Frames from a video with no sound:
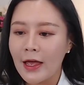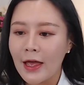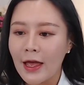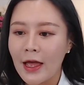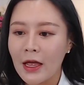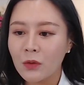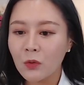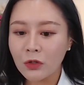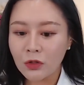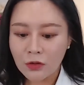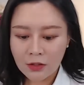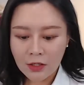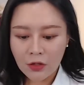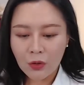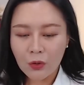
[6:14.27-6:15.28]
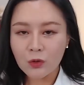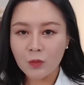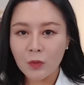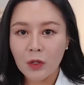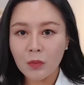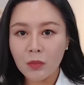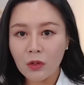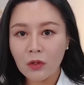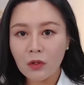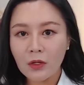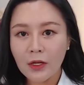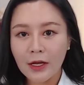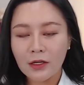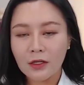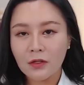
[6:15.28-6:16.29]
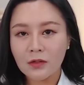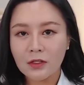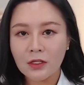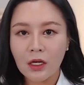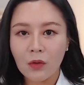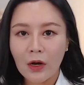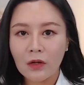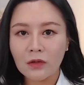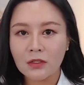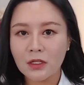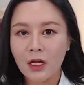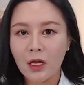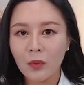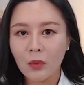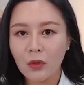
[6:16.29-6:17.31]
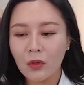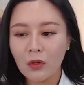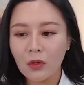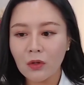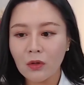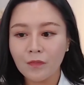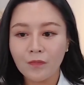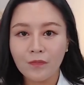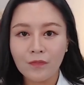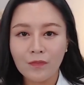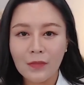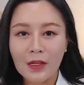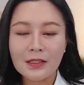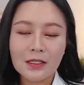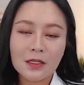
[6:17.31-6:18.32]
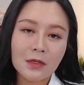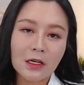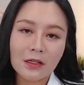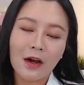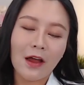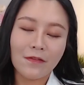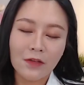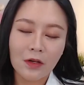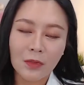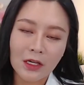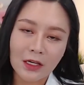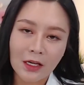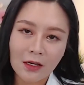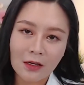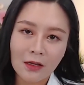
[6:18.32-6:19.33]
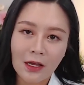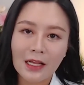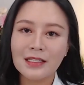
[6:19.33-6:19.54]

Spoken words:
And when you see those people sitting around the table, it seems like they're having a meeting.